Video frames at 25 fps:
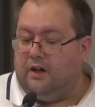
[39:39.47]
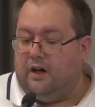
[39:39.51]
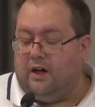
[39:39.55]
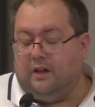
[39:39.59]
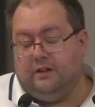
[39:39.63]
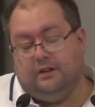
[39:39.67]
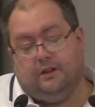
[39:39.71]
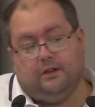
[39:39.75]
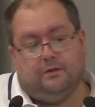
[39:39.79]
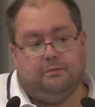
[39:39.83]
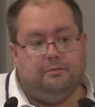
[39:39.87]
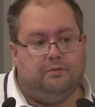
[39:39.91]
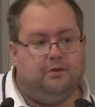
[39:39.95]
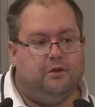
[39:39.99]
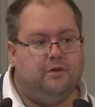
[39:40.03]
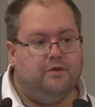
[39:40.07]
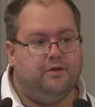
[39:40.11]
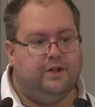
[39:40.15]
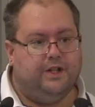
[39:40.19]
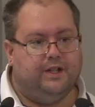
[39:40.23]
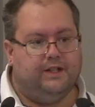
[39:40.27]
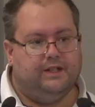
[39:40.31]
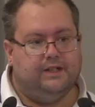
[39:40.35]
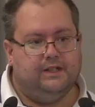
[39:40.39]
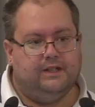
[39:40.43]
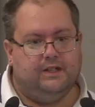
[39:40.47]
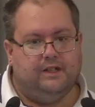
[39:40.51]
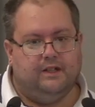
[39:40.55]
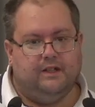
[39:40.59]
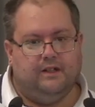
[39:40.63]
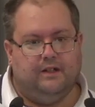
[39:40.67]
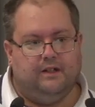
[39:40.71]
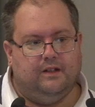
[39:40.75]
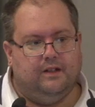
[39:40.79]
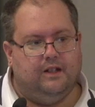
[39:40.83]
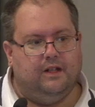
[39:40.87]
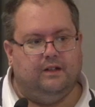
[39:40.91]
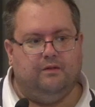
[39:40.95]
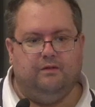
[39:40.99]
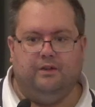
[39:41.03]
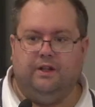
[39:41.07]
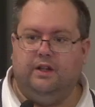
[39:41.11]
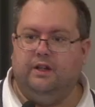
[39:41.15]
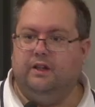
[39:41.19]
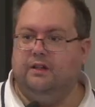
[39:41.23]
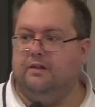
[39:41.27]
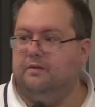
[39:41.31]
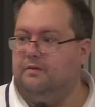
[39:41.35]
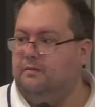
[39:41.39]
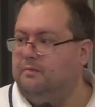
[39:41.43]
other projects that
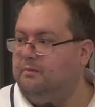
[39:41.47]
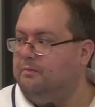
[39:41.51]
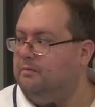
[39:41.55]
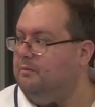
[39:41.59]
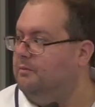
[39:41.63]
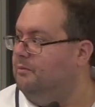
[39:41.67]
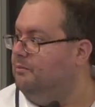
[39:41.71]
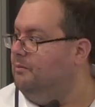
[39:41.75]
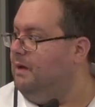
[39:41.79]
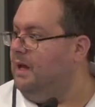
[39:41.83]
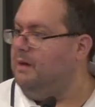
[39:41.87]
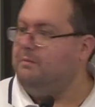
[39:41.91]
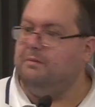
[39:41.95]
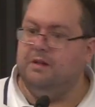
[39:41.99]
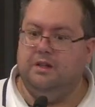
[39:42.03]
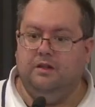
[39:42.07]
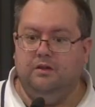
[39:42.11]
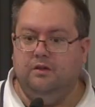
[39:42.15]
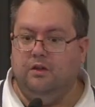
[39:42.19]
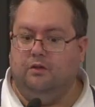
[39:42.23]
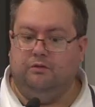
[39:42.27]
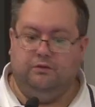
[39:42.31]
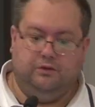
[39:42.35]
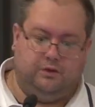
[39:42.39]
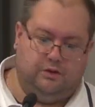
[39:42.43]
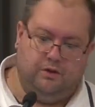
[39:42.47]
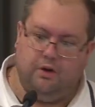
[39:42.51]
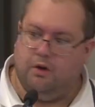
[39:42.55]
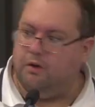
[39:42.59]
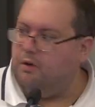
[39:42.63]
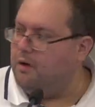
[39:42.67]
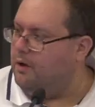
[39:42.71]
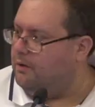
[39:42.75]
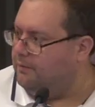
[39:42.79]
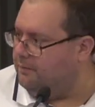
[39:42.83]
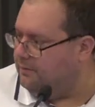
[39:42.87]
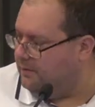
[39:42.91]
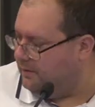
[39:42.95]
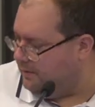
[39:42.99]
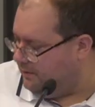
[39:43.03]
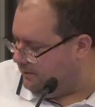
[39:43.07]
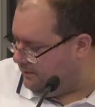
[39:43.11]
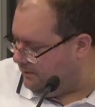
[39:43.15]
we maybe don't know of.